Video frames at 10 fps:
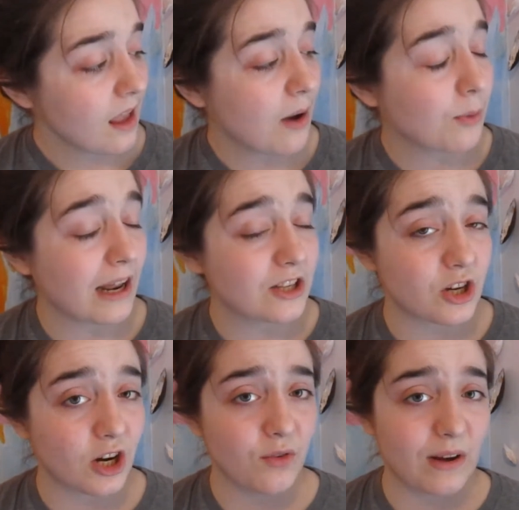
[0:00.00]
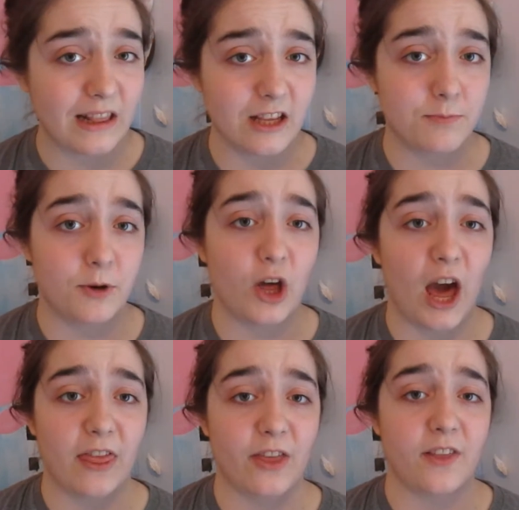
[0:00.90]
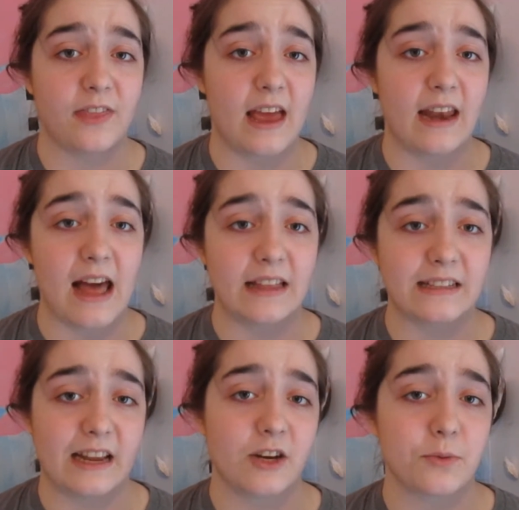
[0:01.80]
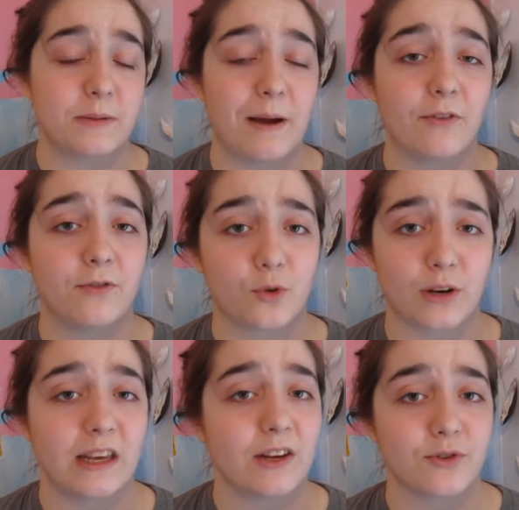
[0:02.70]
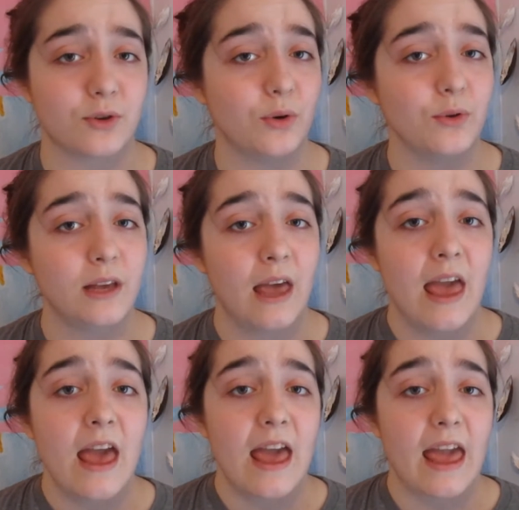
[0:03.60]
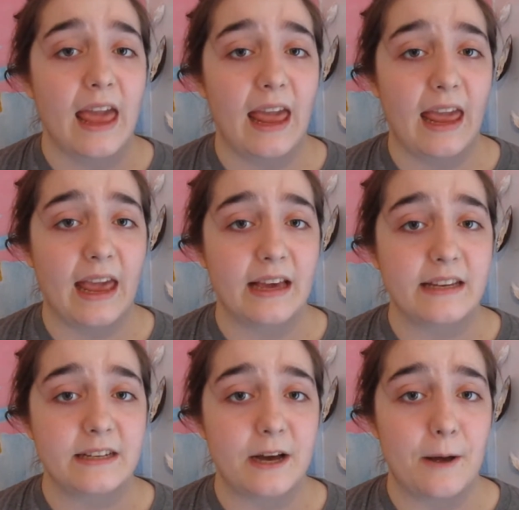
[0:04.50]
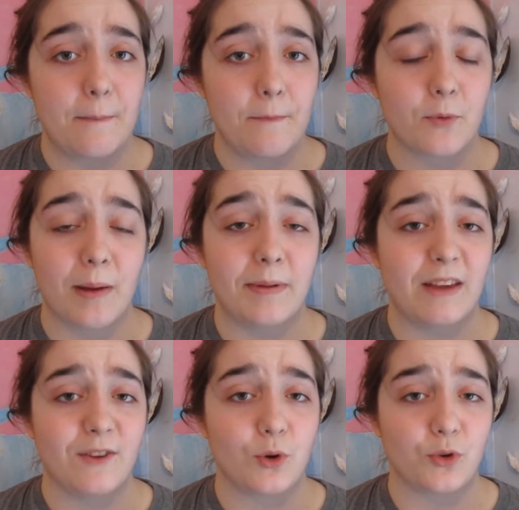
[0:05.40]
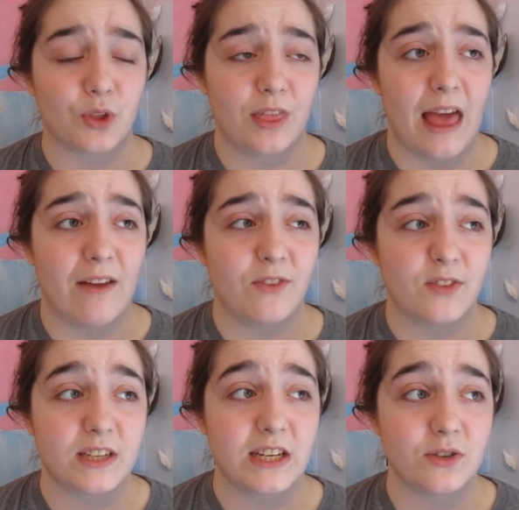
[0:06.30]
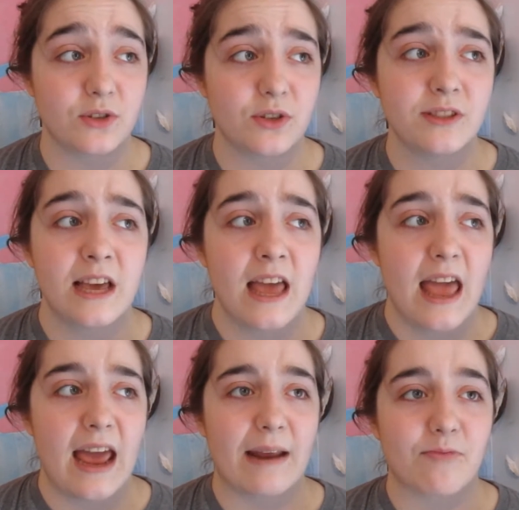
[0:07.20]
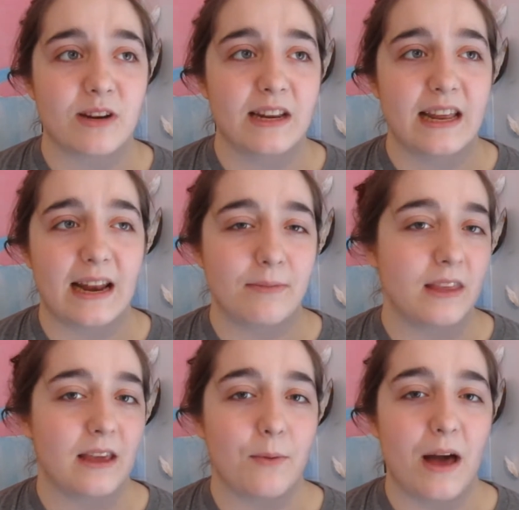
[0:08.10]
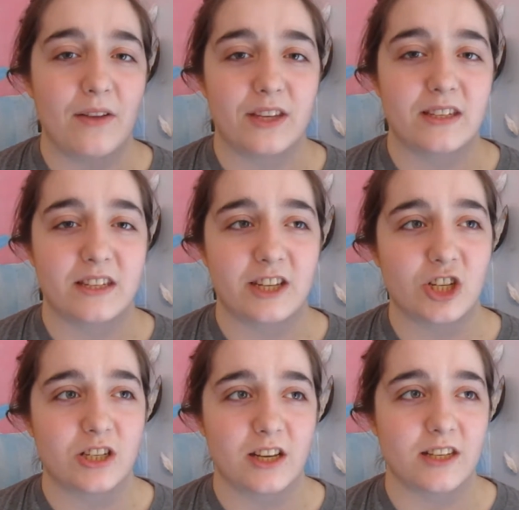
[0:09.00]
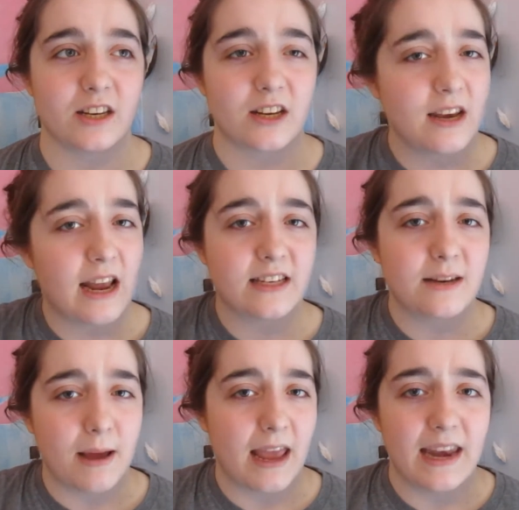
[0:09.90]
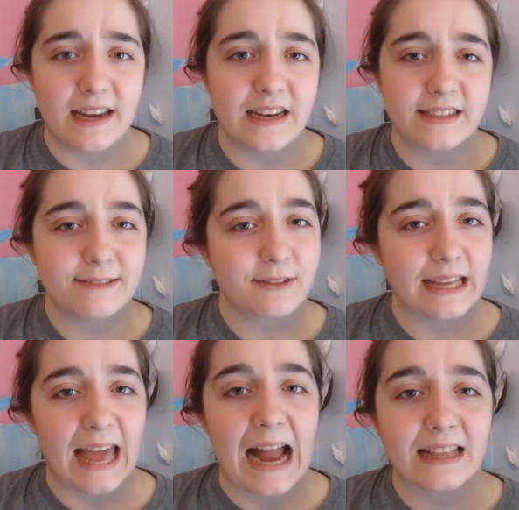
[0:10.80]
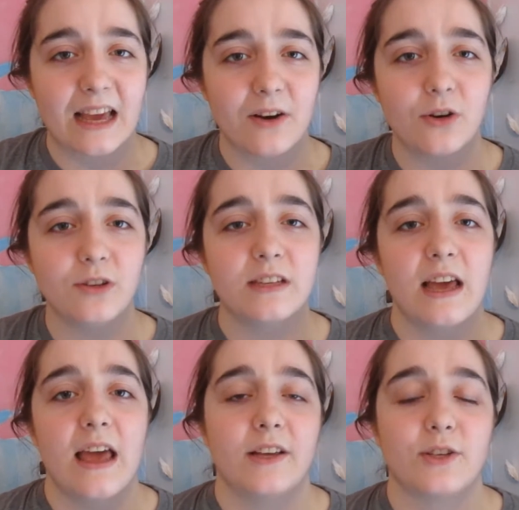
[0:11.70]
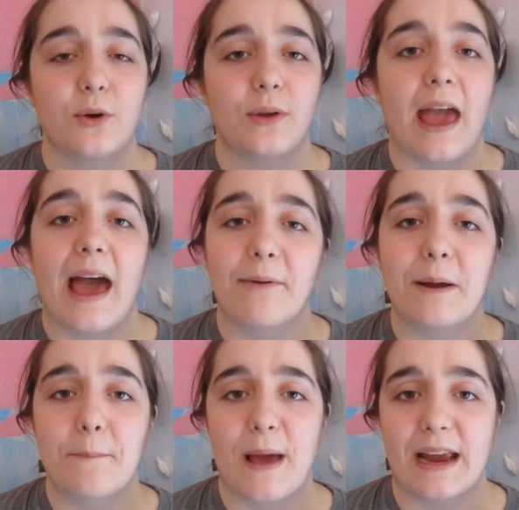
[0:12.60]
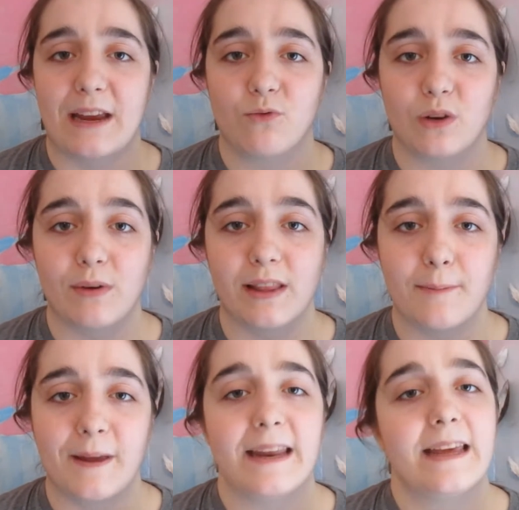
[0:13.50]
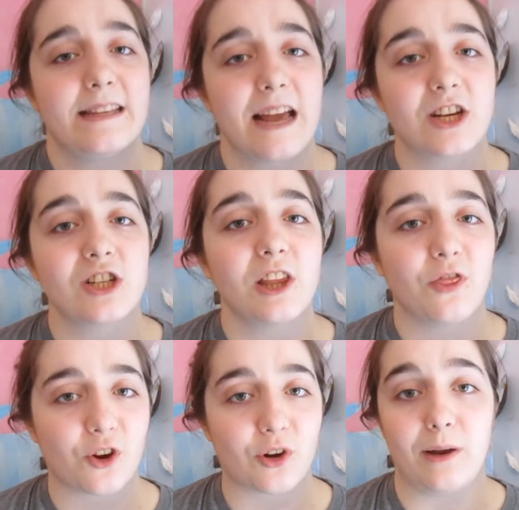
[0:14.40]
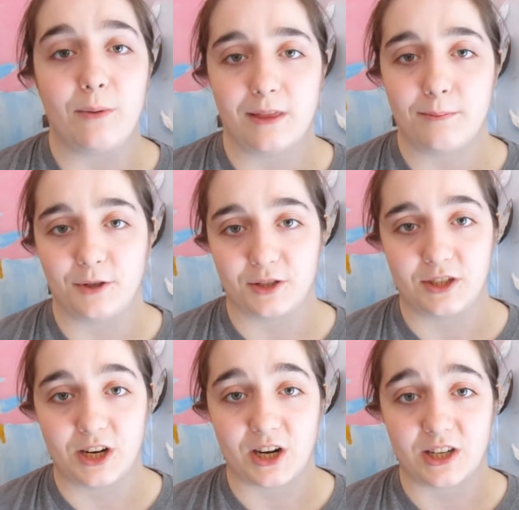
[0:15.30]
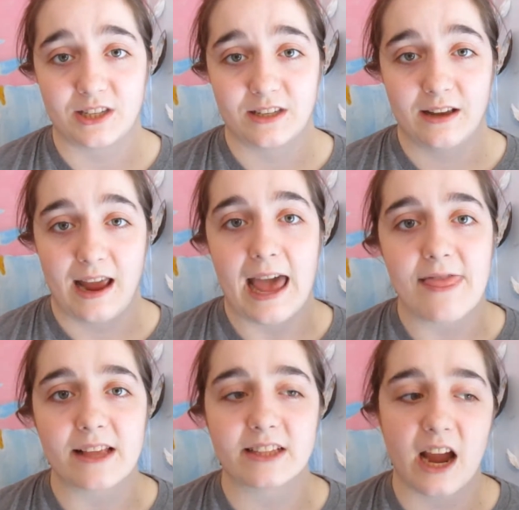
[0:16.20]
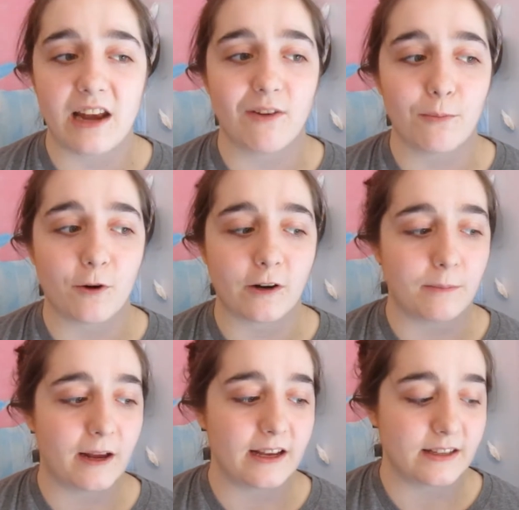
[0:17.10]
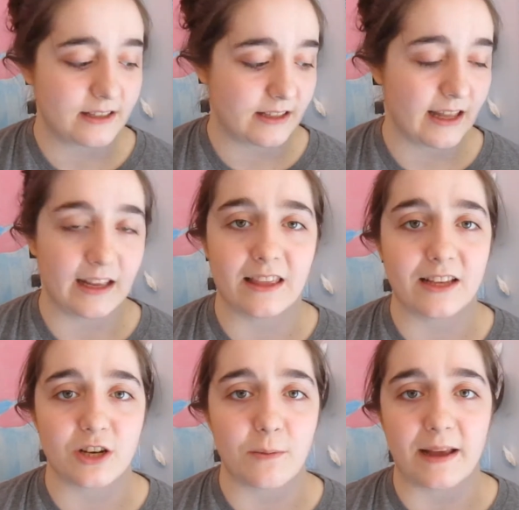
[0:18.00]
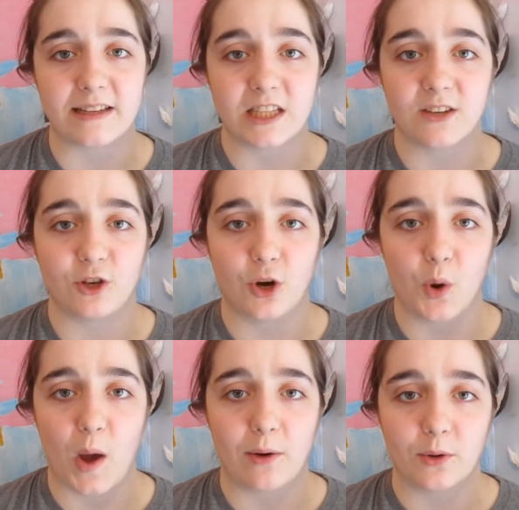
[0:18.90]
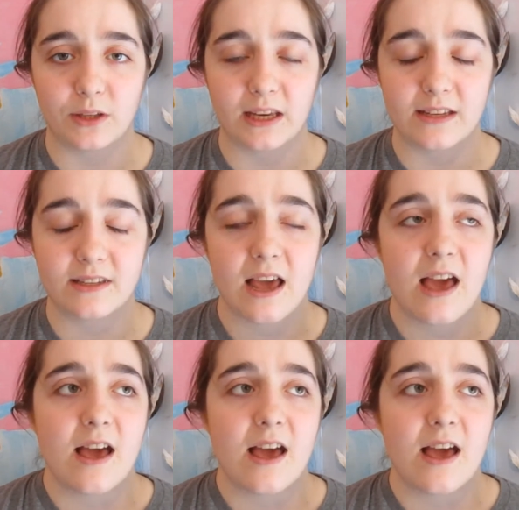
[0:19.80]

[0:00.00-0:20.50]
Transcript: When I started reading this book, I thought that Alexander was about 40 years old, and or maybe even older than that, 50 years old. And I'm reading it, and I'm thinking, wow, this just doesn't connect in my head. He doesn't really act that old. So yeah, I went back and reread the beginning. He's actually 30 when the book starts. And that's kind of important because, like, things don't make sense if you don't know how old he is.